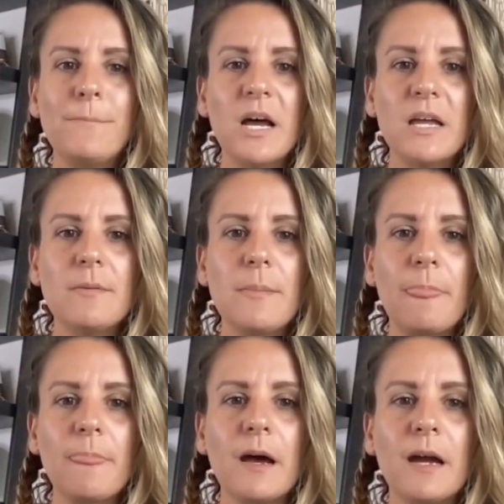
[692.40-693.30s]
but
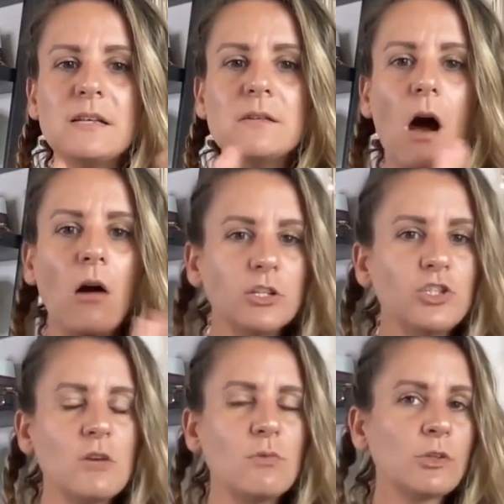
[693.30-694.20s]

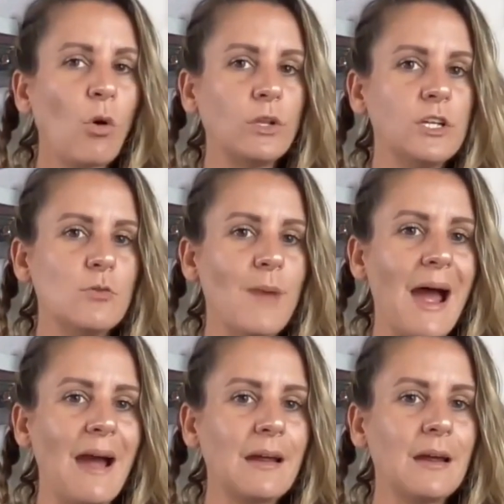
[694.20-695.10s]
acknowledging what's holding you
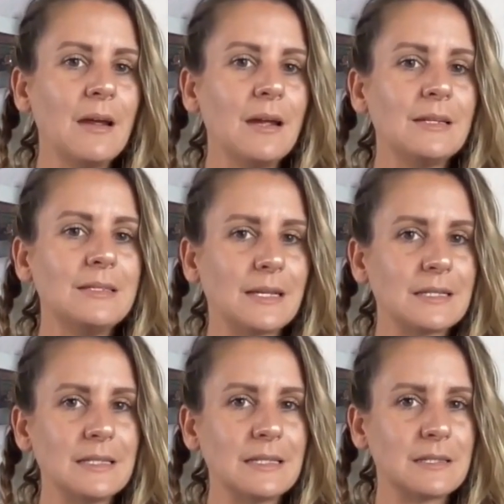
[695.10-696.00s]
back
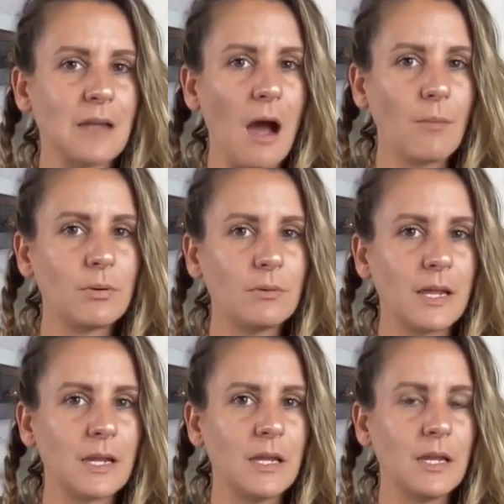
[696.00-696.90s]
doesn't stop.
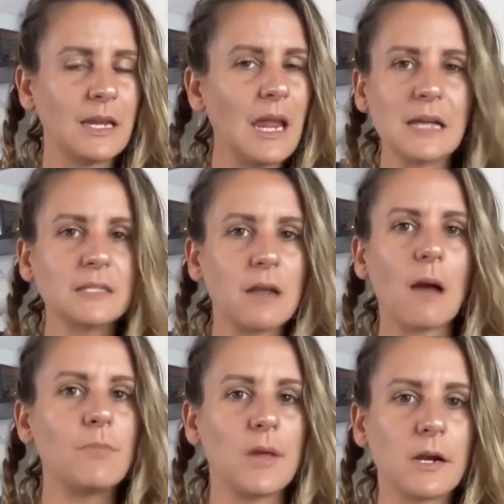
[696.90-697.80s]
Like it, it can't
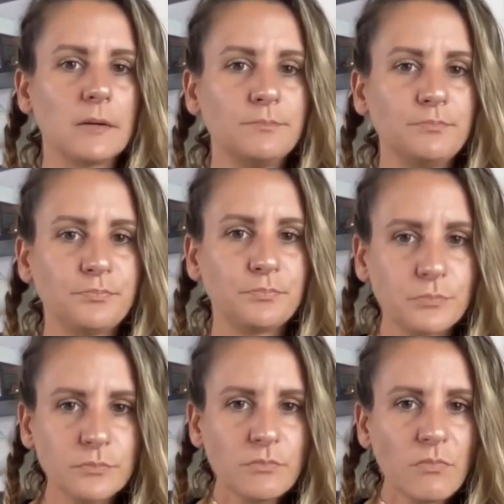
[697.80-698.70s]
stop there.
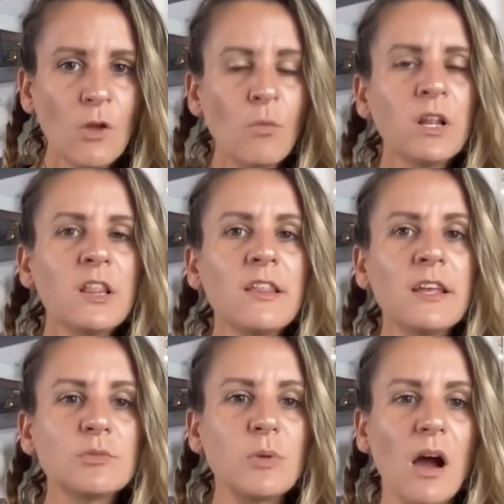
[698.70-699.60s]
One of the
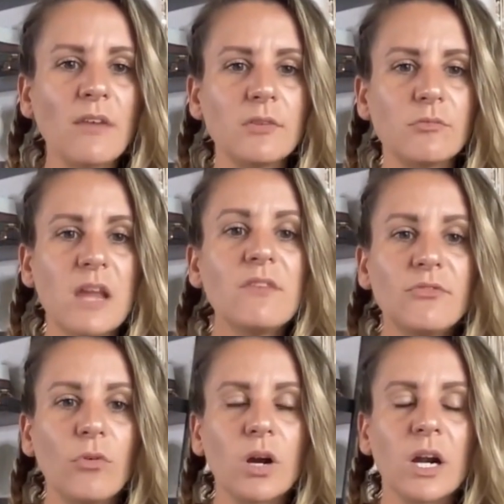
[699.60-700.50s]
things we often wait
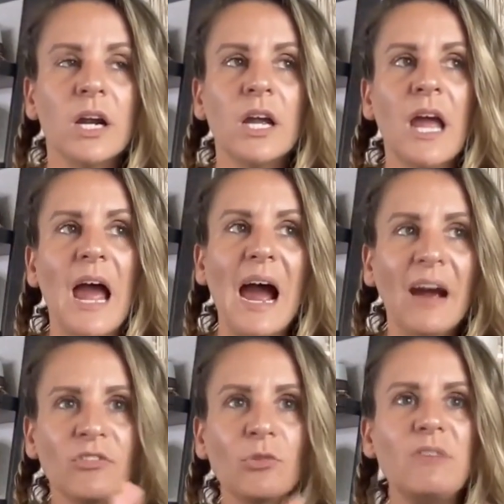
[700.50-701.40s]
for
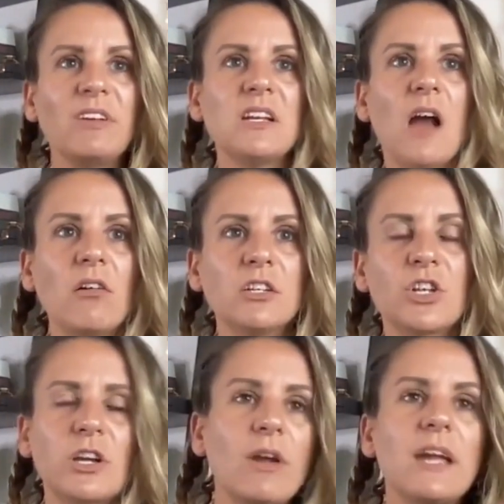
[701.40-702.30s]
after we've acknowledged,
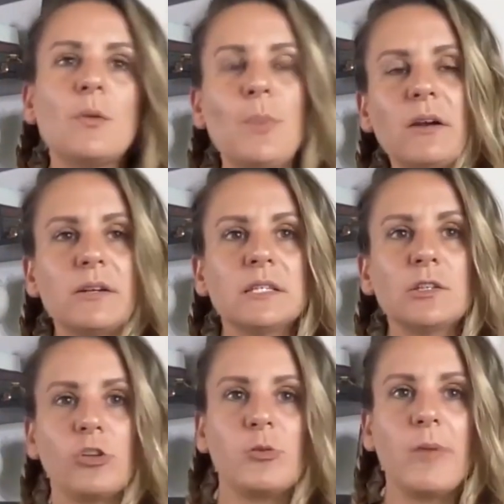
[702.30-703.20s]
like, okay, comparison's
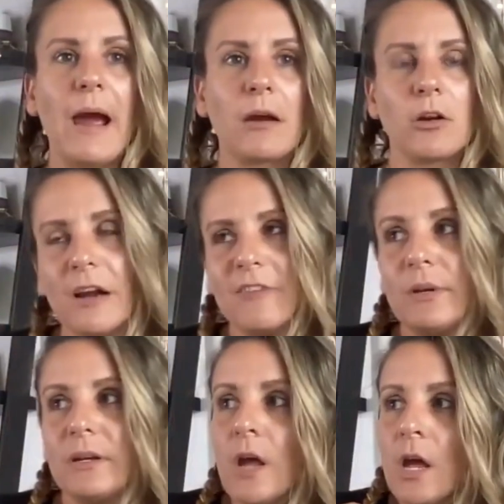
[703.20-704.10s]
holding me back, or I've
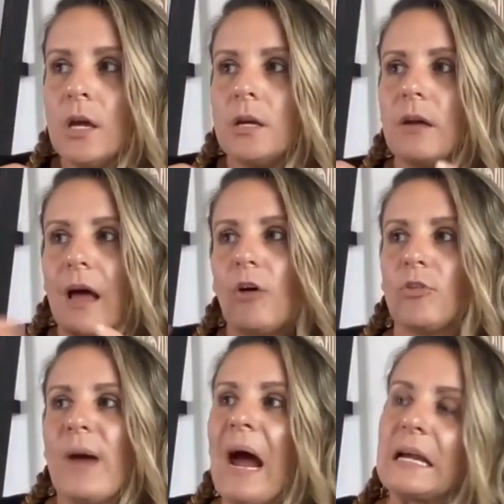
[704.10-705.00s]
been
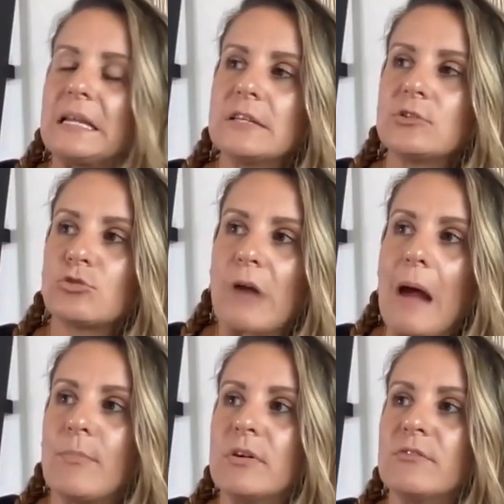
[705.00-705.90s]
held back in this
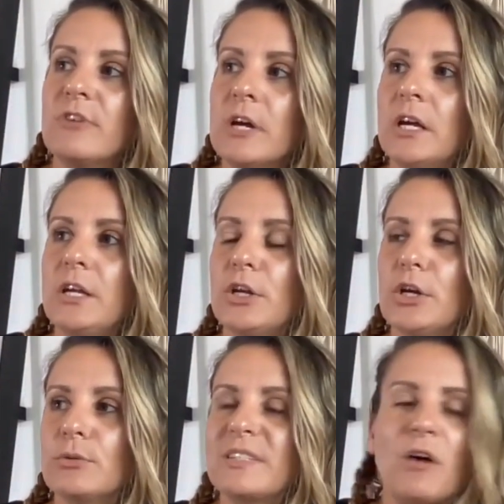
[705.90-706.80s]
trap of, you
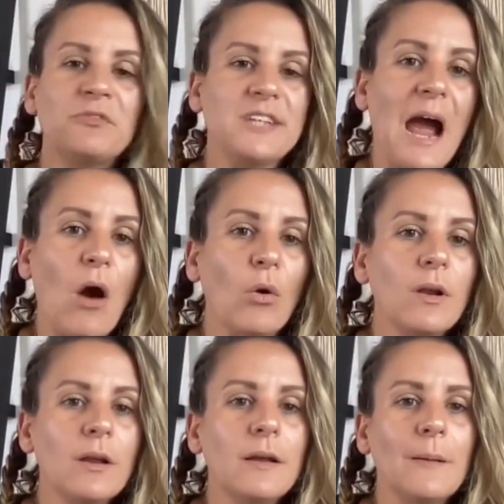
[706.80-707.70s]
know, self doubt